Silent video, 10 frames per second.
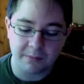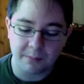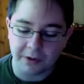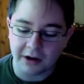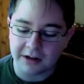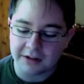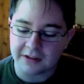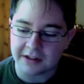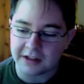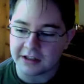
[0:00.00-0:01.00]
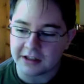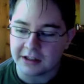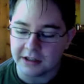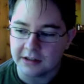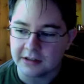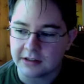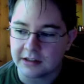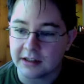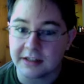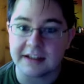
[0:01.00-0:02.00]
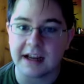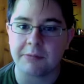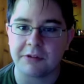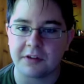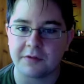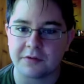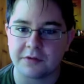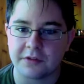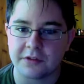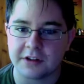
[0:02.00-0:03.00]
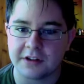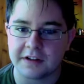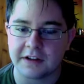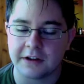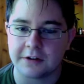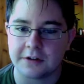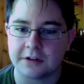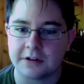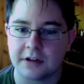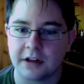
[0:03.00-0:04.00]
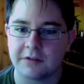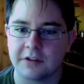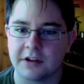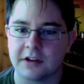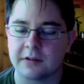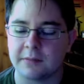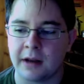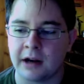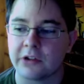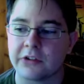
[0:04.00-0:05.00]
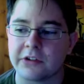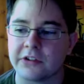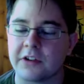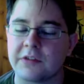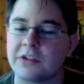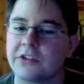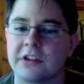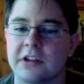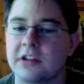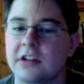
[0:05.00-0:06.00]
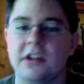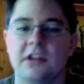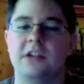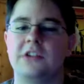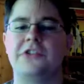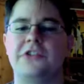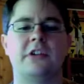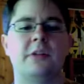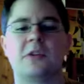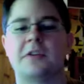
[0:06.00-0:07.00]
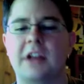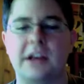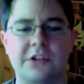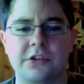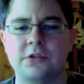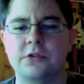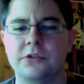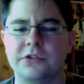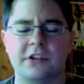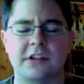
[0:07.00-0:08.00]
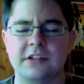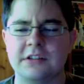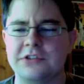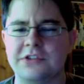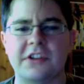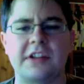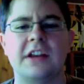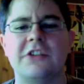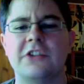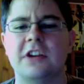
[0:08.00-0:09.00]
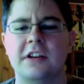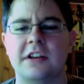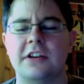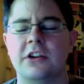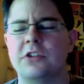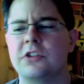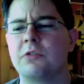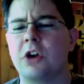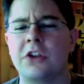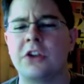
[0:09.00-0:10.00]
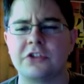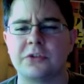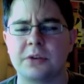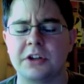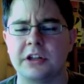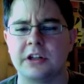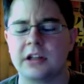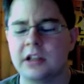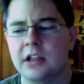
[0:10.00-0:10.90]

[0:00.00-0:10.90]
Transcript: But the depth of the detail of the models and stuff, just the sheer number of tattoos, just the attention to detail, the roster's pretty good.